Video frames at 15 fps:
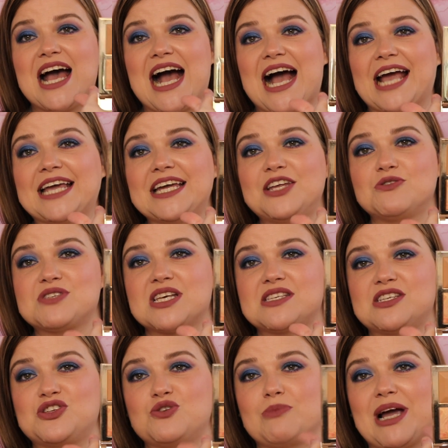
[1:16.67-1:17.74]
I can use this
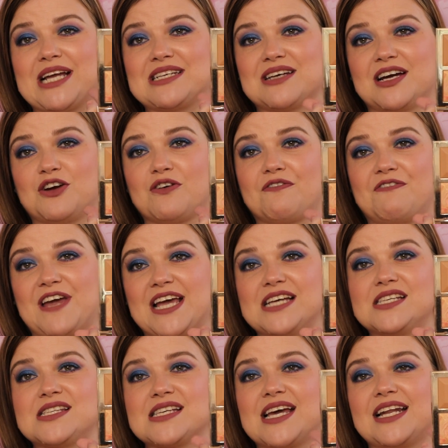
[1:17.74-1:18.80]
to do my entire
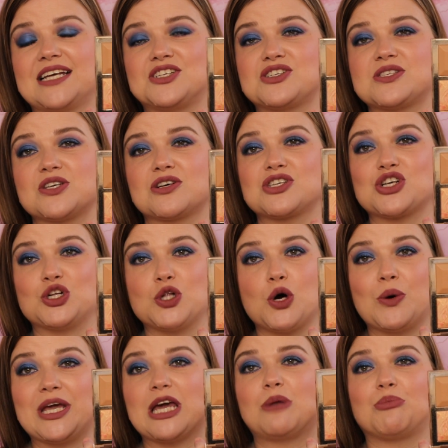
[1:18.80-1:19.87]
face and it just looks
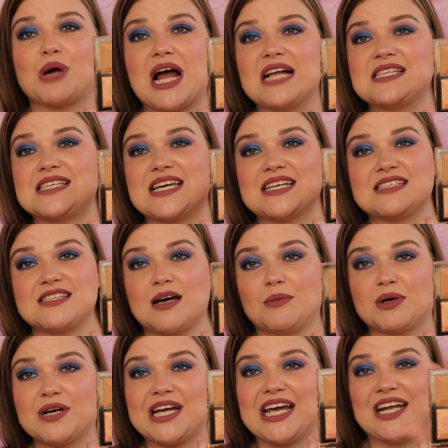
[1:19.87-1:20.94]
glowy and bronzy and
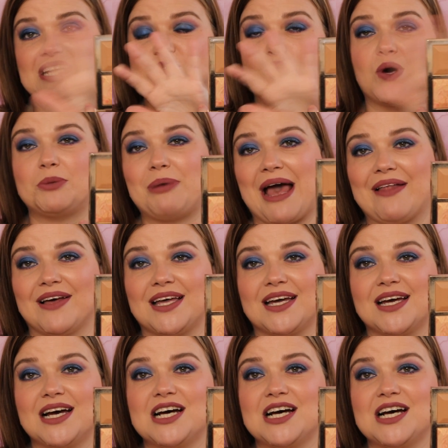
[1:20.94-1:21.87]
summery, and it's one palette.